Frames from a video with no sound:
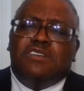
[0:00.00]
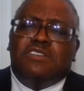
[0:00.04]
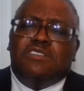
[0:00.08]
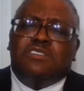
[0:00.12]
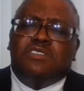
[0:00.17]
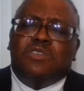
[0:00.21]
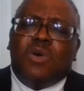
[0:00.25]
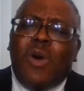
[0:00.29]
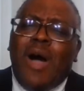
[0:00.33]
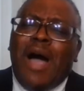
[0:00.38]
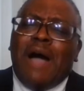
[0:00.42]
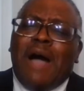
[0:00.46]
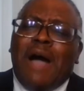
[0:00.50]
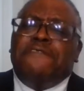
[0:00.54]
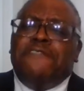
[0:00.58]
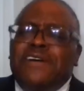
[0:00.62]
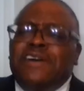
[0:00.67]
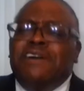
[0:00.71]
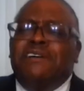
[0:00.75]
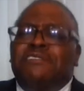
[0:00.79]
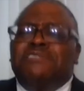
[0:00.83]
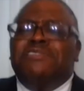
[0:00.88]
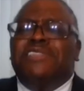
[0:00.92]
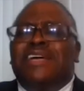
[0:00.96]
So I
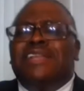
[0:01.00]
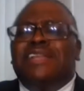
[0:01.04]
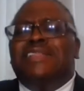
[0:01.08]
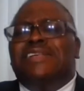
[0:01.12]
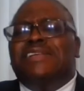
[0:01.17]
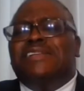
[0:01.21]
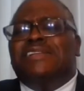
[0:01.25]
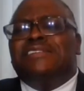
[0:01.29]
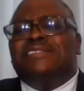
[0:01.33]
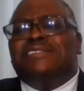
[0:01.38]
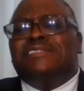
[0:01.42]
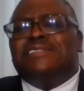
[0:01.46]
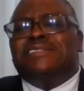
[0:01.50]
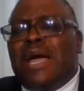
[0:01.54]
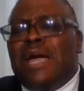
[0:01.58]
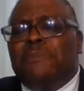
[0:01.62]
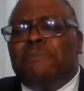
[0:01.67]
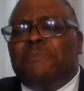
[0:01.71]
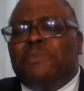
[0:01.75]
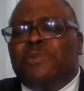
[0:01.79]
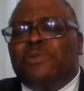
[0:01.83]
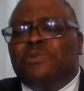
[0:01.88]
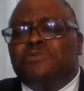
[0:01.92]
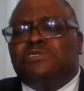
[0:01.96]
feel that the
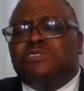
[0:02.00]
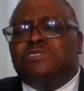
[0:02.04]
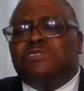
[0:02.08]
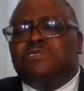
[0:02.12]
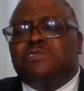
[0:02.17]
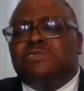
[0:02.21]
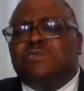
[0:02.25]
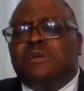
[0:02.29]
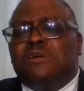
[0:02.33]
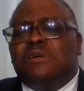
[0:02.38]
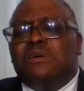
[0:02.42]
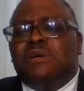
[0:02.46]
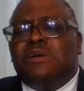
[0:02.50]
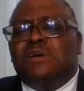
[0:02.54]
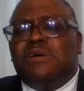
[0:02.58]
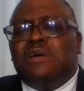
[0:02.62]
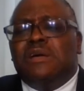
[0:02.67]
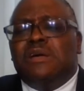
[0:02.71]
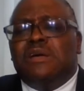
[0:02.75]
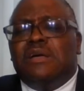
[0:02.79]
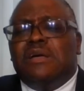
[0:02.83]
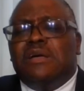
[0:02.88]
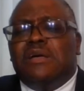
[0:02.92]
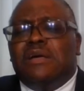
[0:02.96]
disciples
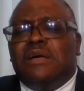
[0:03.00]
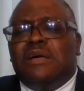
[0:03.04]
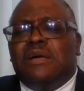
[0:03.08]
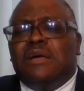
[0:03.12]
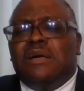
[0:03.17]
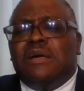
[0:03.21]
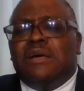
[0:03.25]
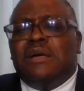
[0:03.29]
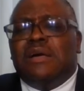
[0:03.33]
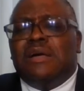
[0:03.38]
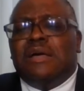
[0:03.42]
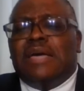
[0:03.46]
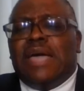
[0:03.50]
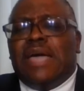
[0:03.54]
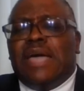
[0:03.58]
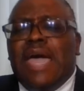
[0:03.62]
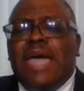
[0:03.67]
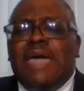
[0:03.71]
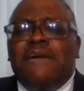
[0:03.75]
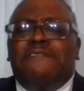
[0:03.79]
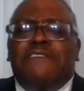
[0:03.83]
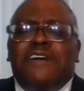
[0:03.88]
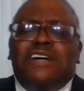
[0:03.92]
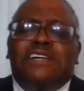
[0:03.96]

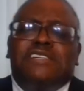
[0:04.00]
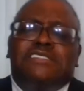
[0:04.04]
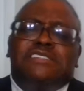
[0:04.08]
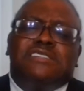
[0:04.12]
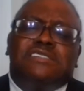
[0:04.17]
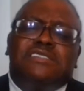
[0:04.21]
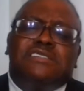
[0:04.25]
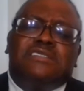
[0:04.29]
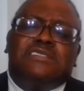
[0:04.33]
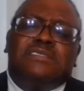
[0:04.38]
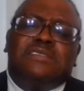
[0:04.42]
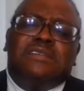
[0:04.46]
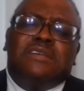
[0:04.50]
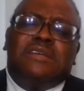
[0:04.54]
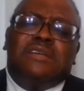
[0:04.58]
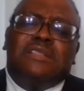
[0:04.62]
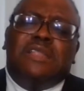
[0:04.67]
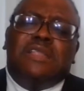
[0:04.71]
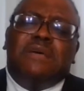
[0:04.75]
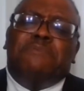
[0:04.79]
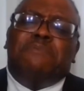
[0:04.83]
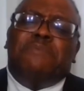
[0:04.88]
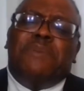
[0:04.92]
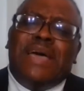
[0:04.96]
gave us
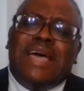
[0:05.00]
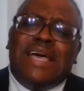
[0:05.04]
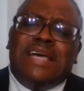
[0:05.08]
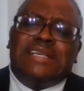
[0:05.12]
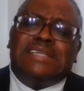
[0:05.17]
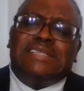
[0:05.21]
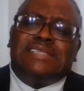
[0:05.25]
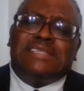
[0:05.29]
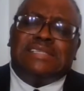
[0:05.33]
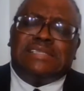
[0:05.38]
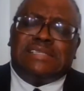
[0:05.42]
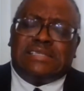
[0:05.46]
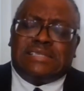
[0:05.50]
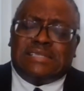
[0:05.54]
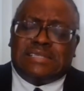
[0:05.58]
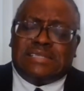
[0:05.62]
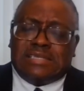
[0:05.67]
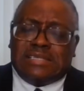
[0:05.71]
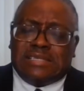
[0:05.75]
the best